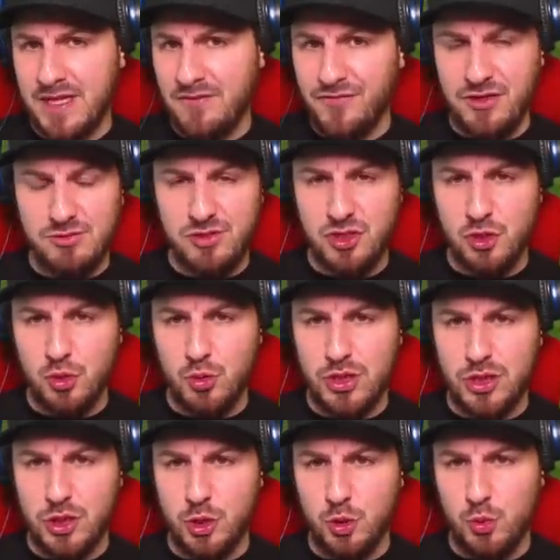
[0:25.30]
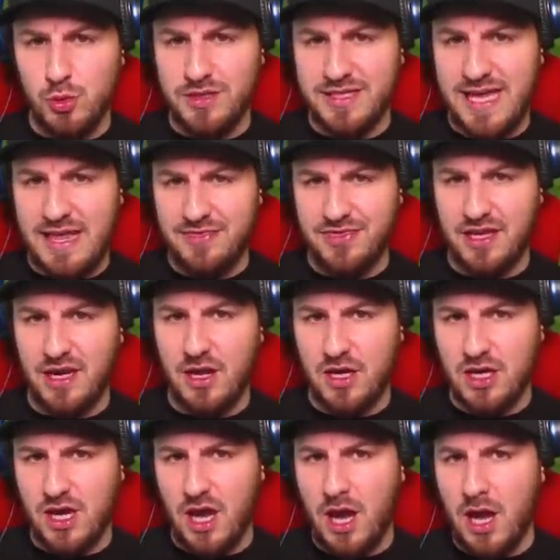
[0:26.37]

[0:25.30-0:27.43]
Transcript: if you do, you will get the look